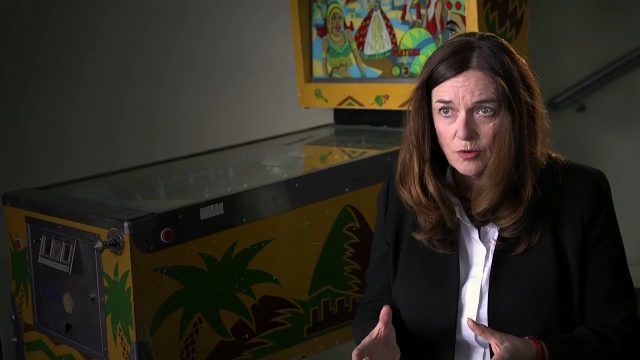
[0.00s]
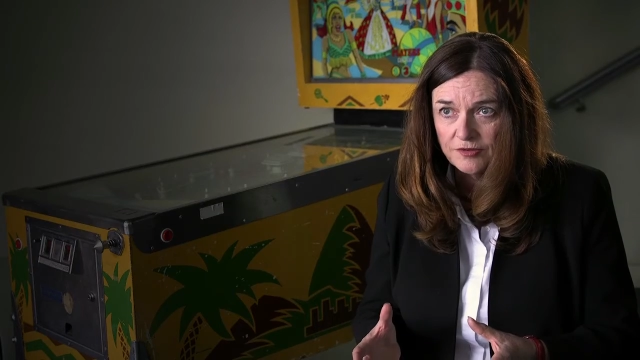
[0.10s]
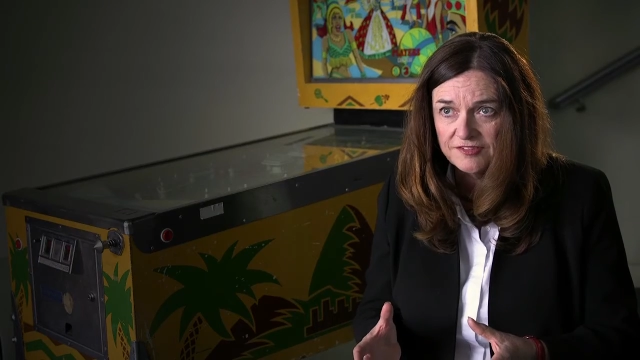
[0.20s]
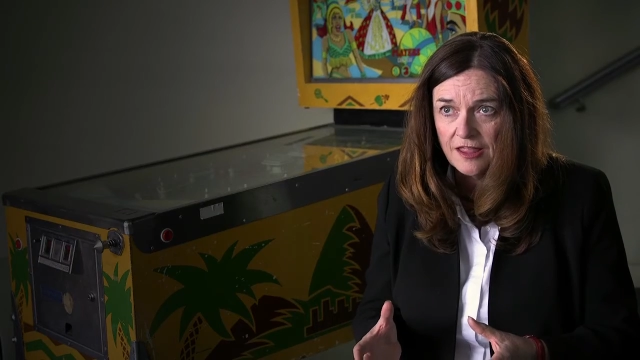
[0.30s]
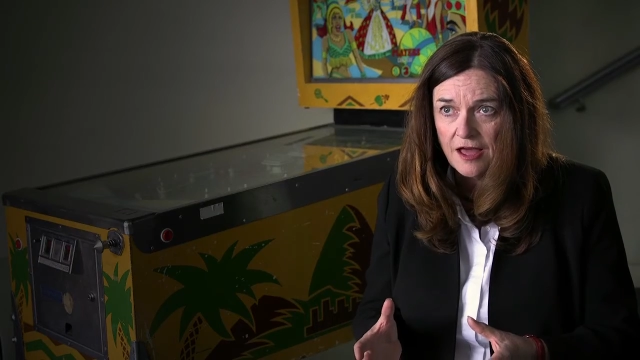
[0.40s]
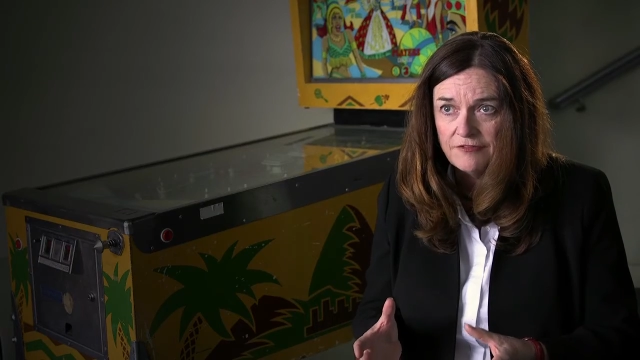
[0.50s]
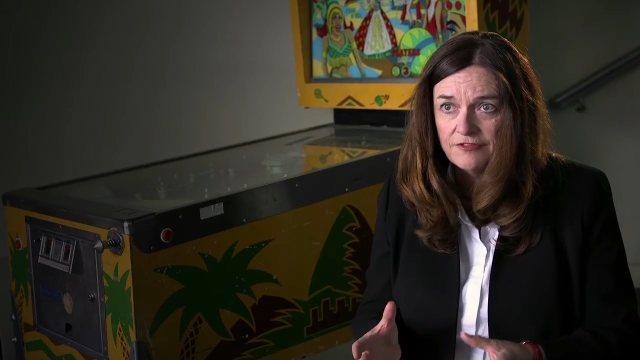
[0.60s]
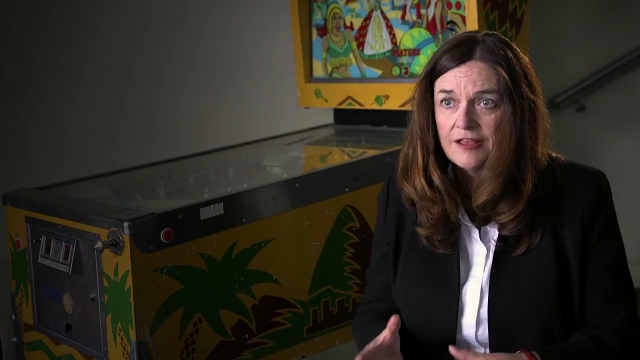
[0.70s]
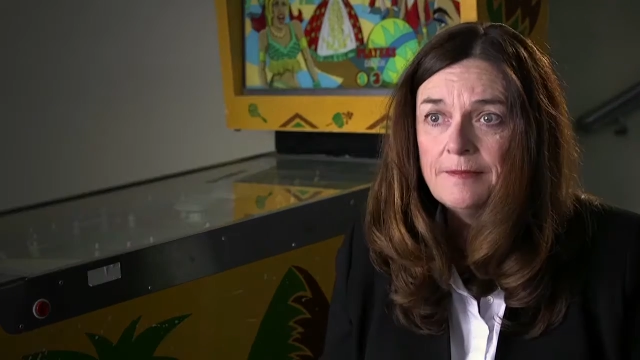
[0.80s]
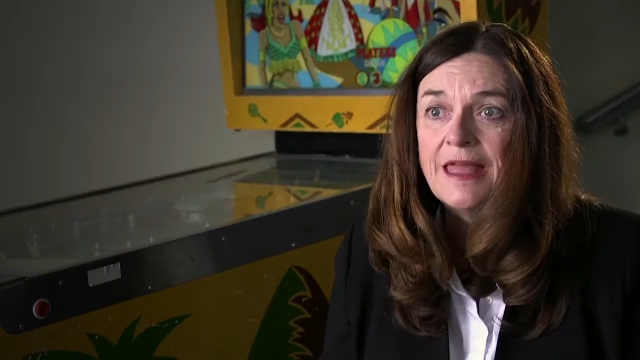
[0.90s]
quoll's life.
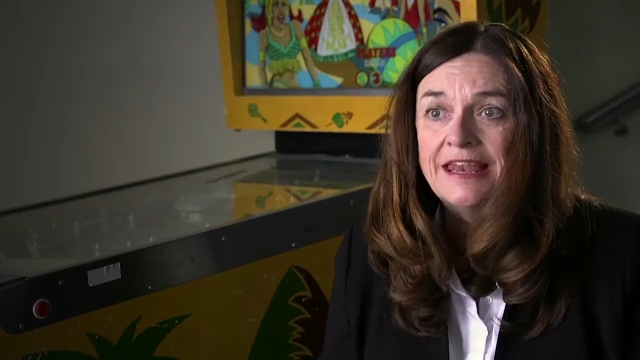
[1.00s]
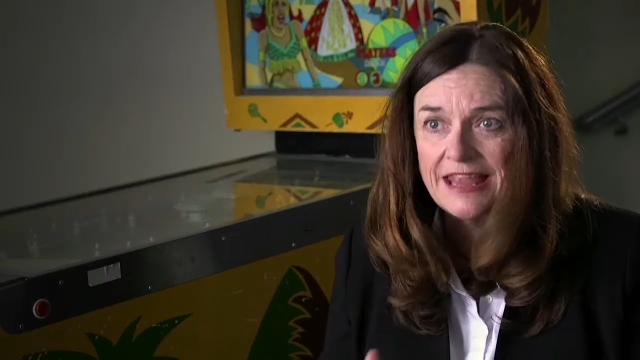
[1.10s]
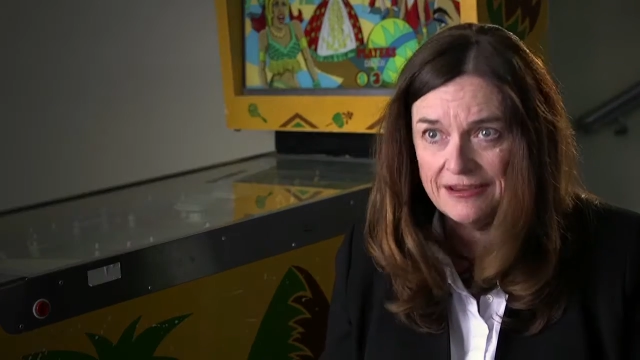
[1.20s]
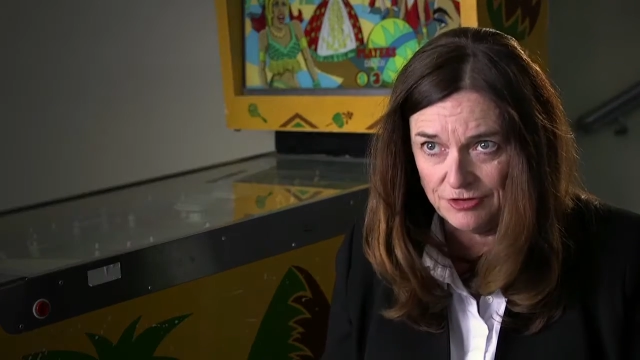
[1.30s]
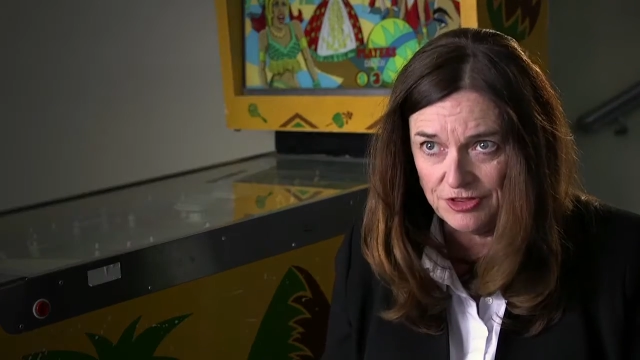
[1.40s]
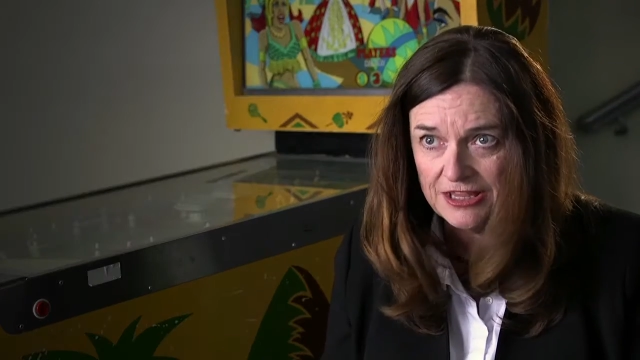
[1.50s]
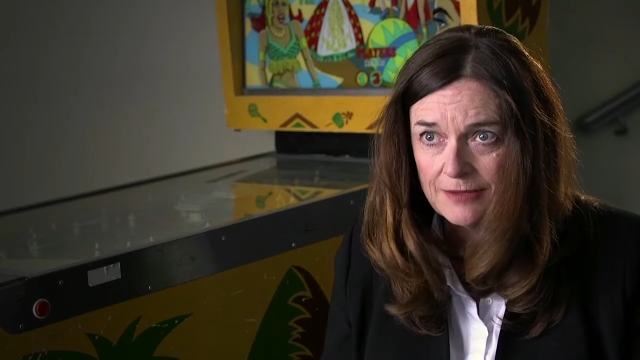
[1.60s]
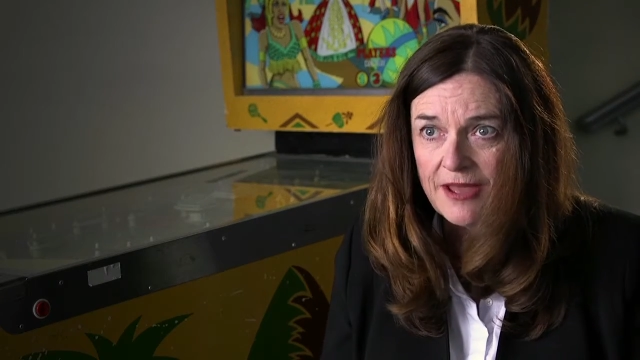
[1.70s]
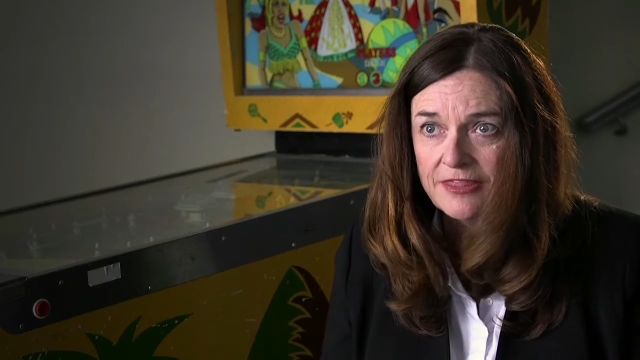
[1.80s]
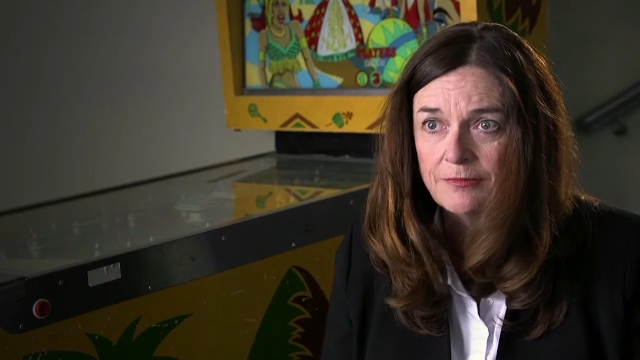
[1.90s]
And everything
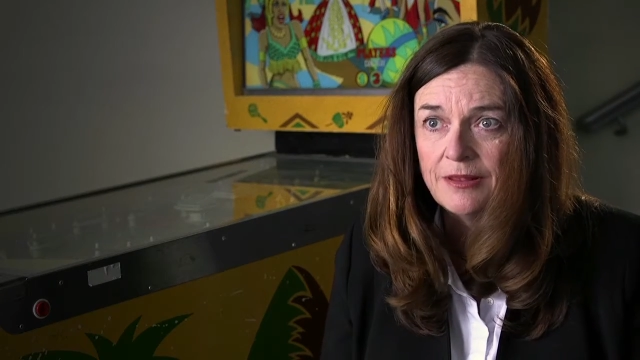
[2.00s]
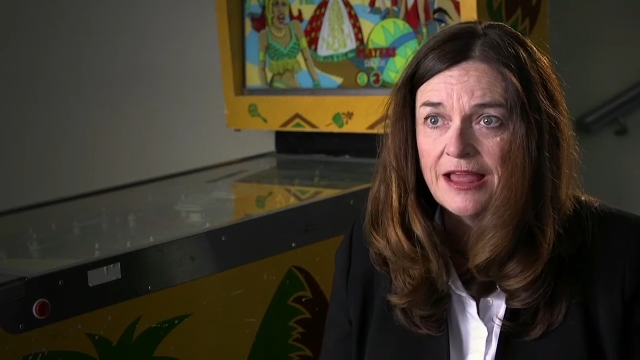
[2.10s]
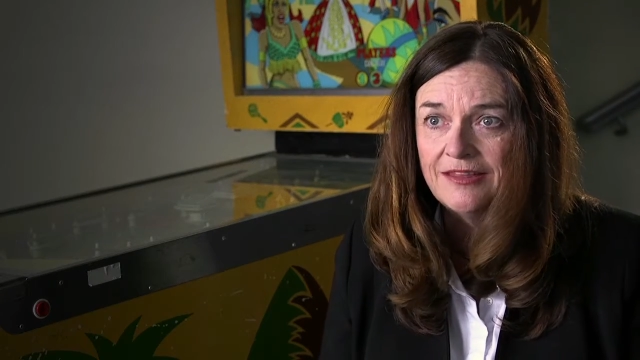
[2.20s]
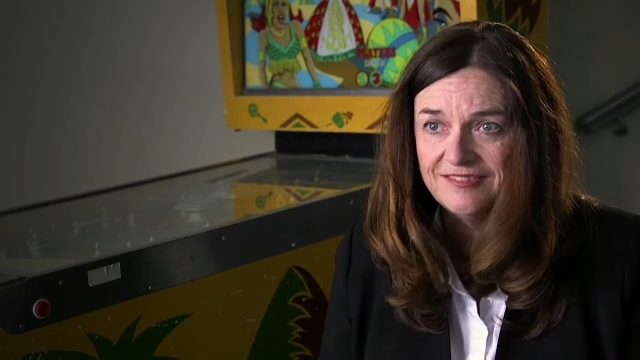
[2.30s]
about the play